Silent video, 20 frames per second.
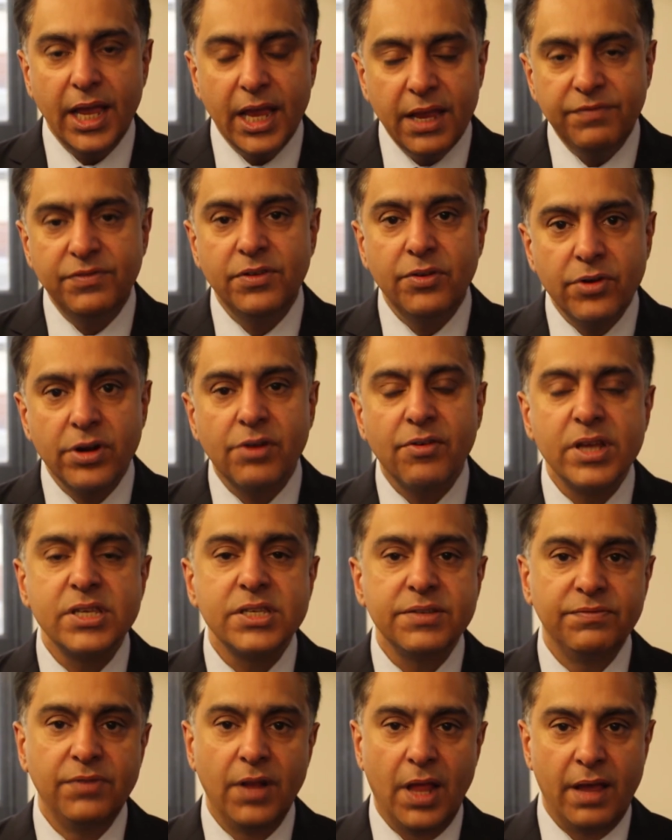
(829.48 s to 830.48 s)
If the
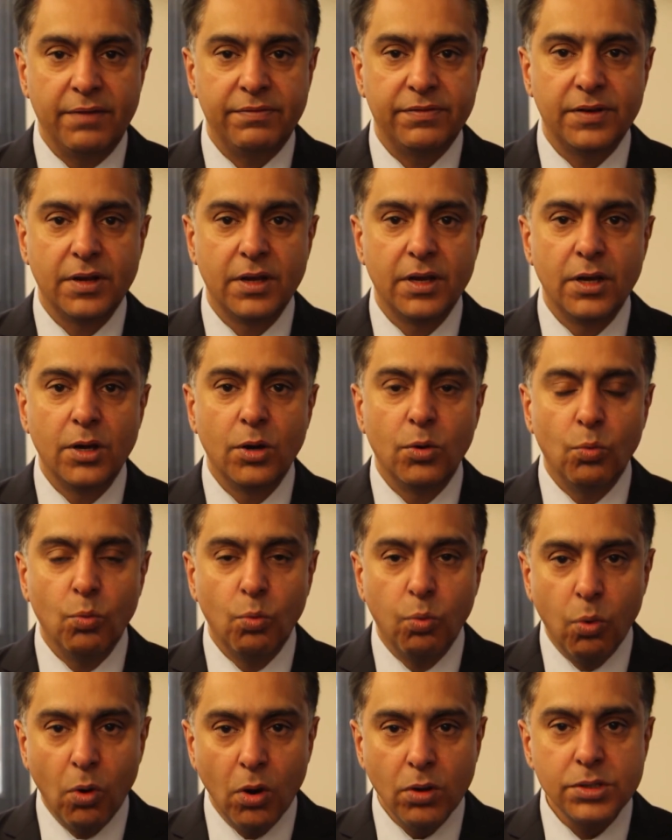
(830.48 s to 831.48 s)
regressive left
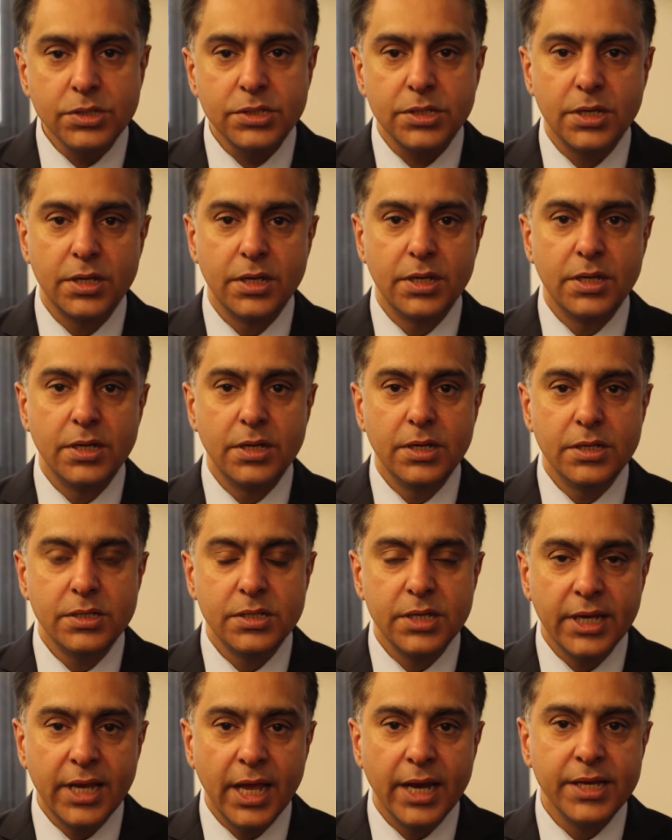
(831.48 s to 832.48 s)
was
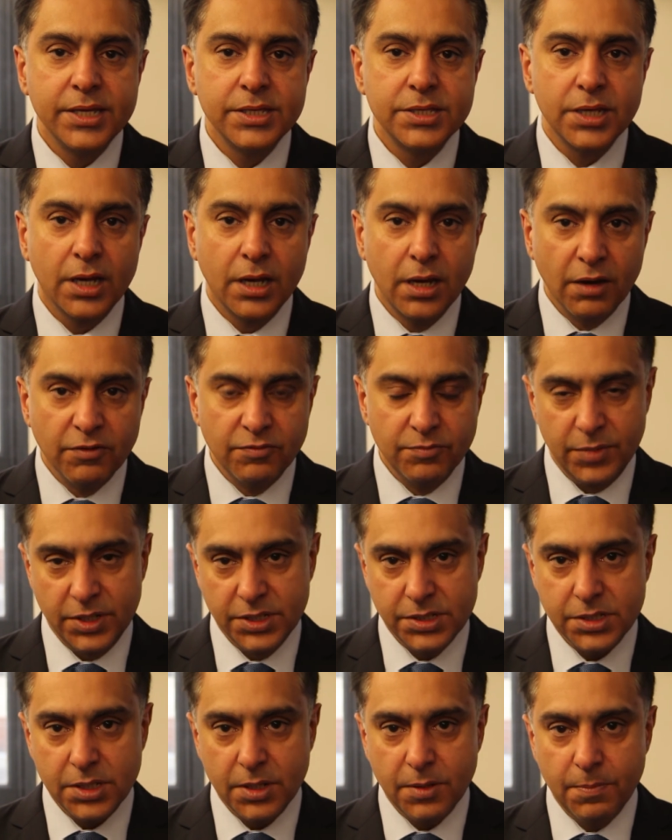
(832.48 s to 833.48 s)
to get into
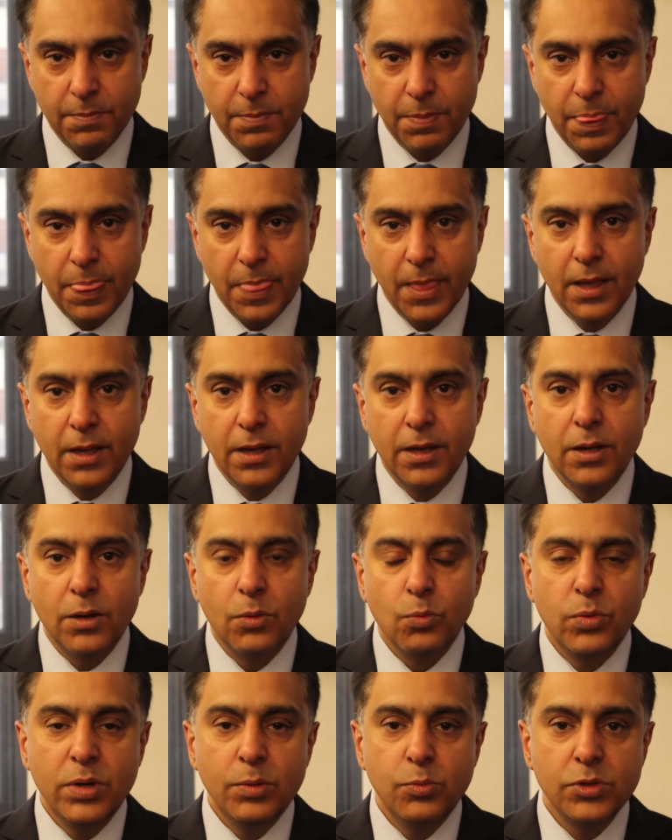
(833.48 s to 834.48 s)
government,
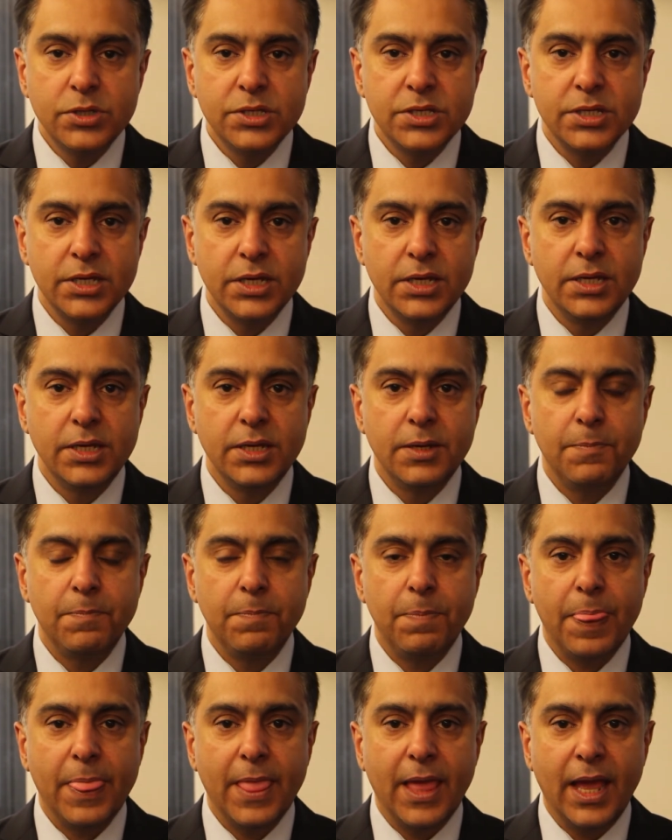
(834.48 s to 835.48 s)
we would see
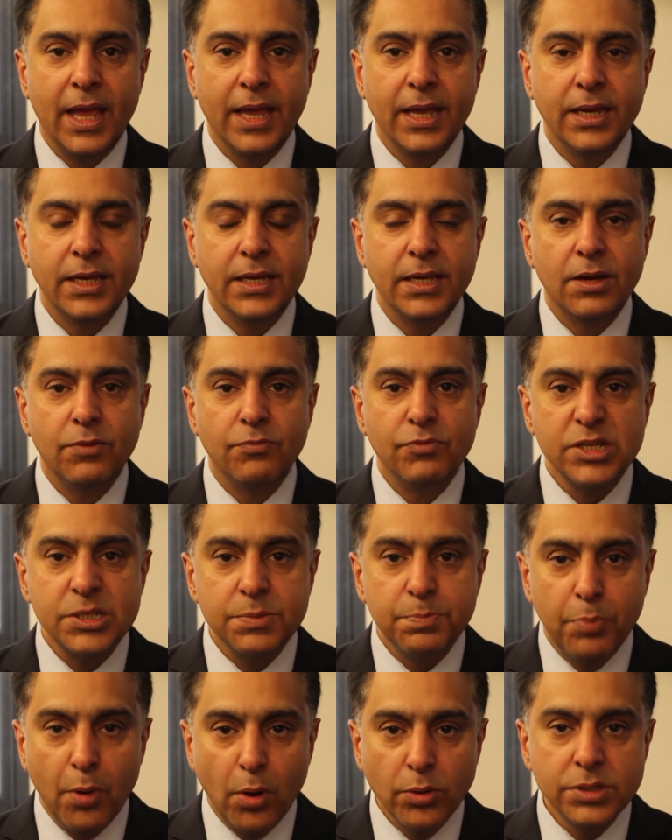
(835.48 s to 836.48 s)
a
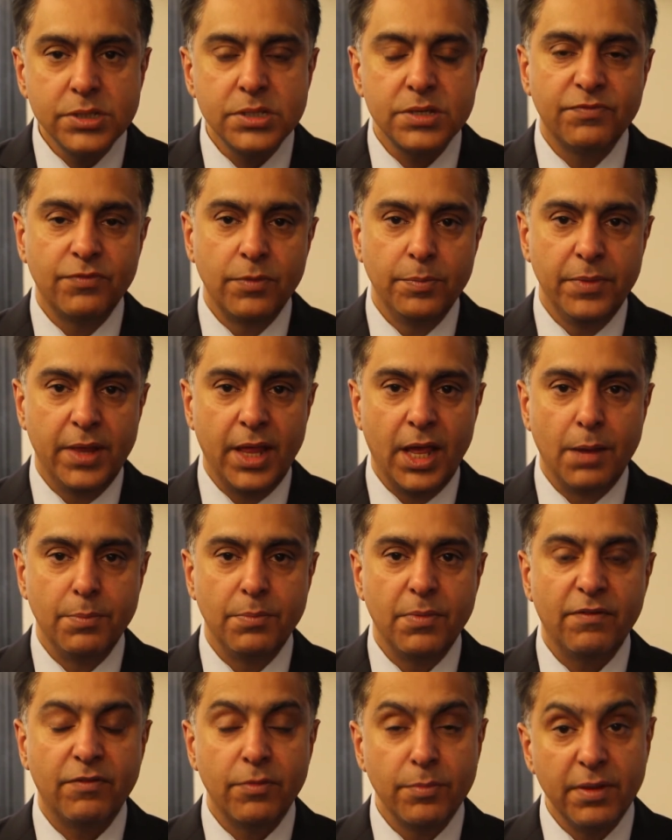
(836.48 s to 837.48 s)
response from
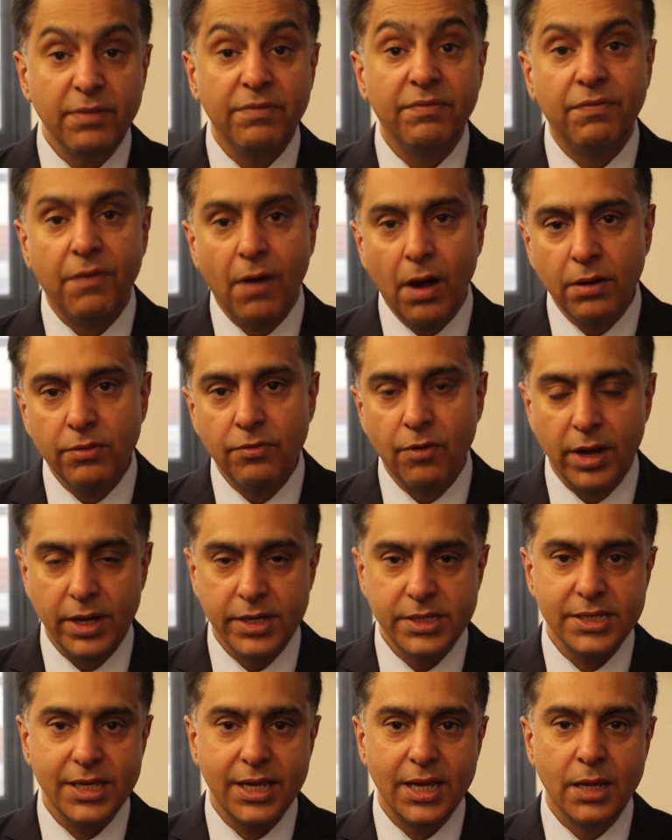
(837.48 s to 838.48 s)
them, from the far
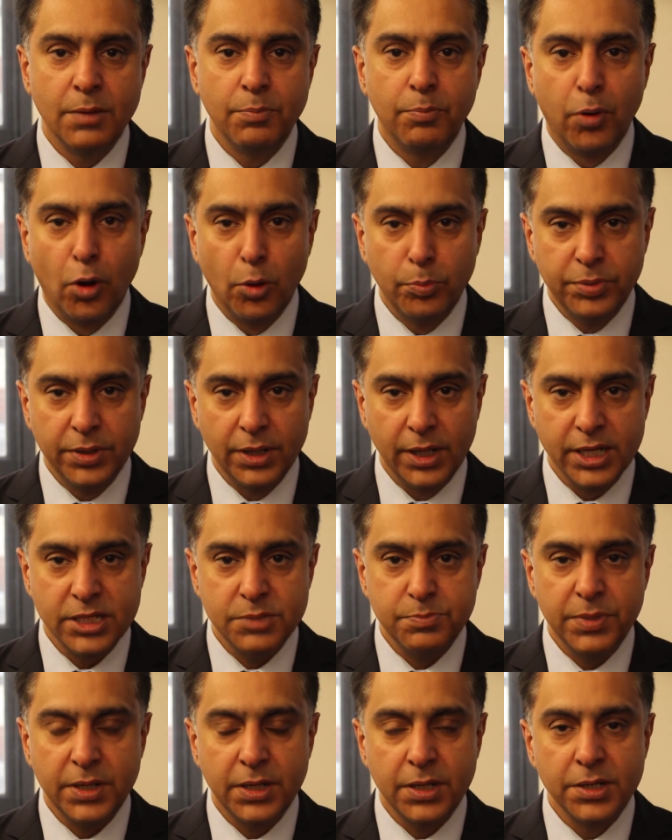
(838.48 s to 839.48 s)
right and
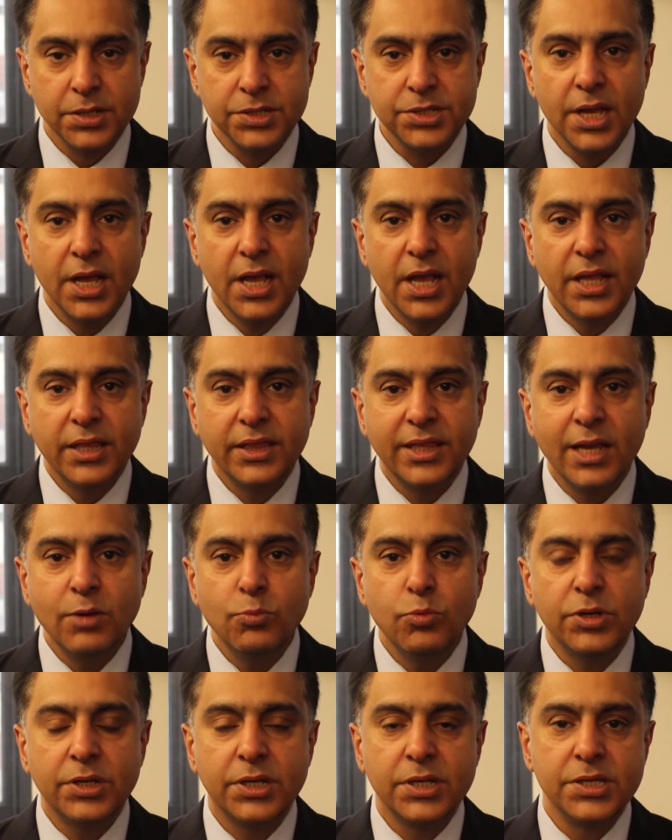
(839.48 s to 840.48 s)
populist, because
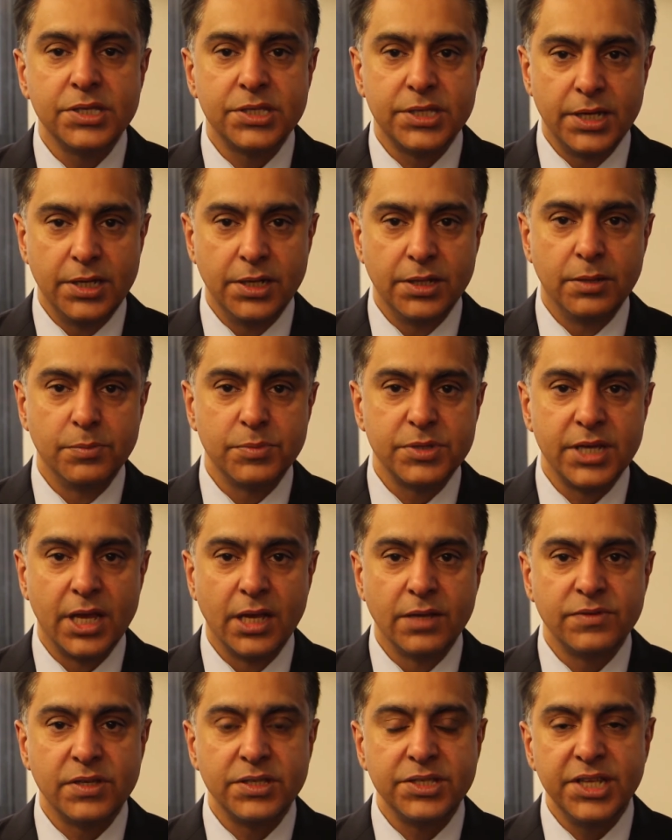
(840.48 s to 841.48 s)
they would consider
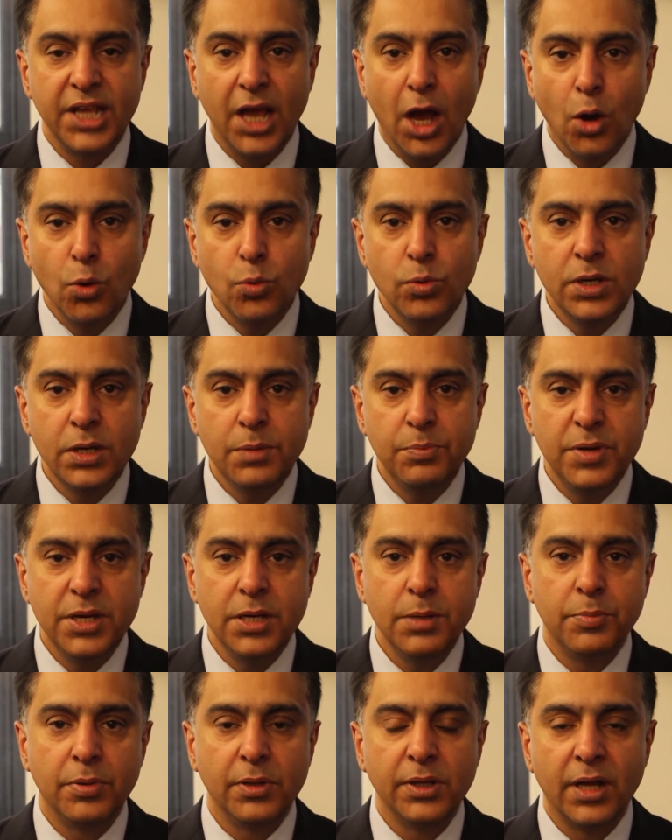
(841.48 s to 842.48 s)
themselves as the only
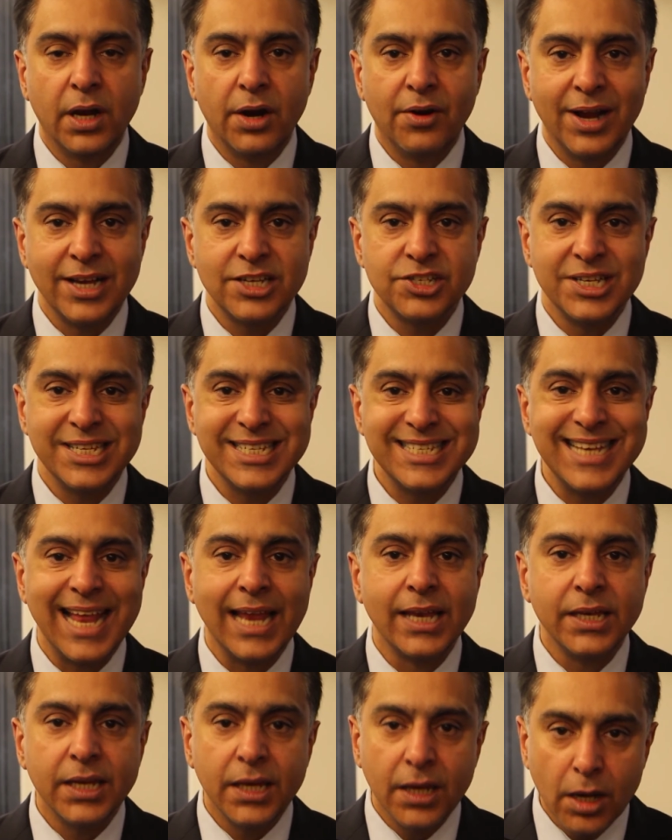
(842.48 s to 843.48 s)
people that are actually
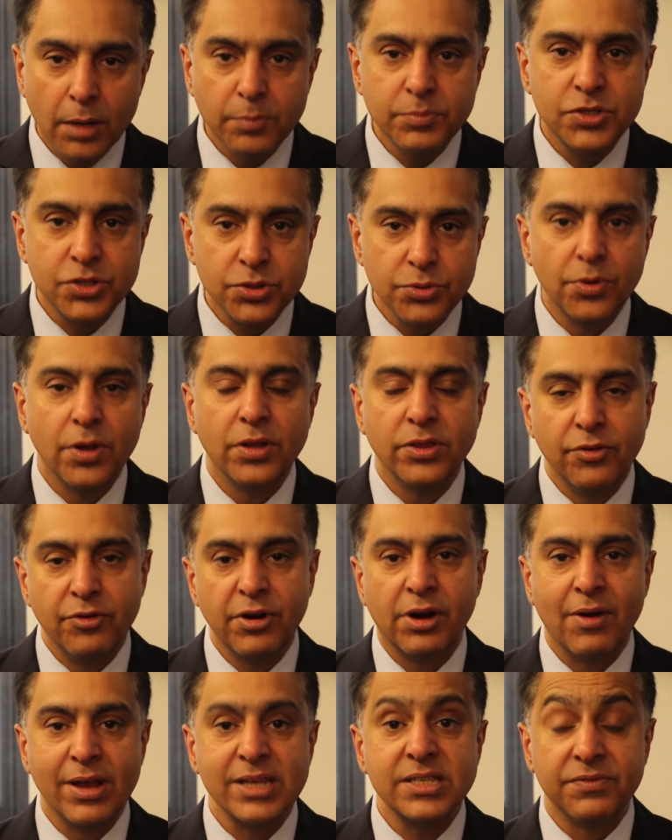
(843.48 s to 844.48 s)
standing up to the
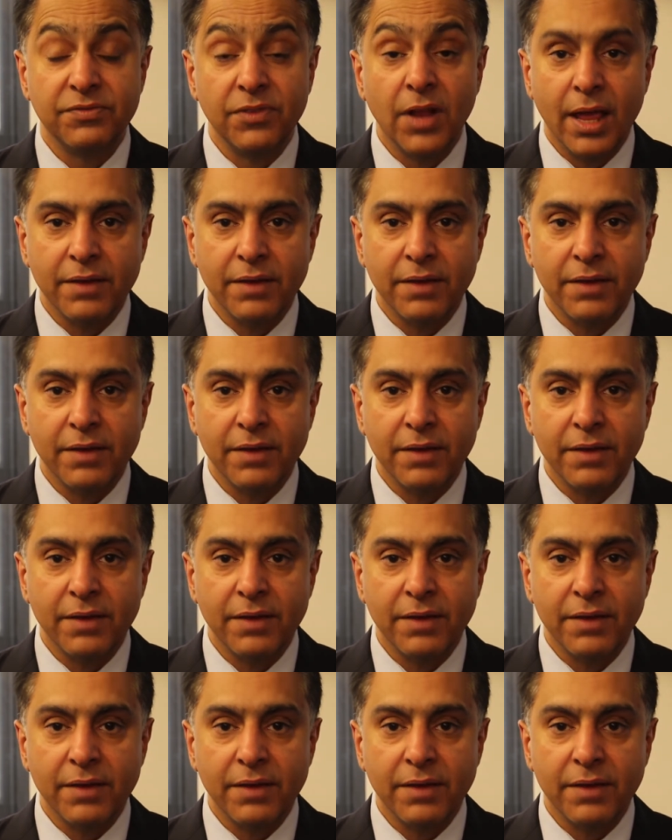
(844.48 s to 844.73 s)
regressive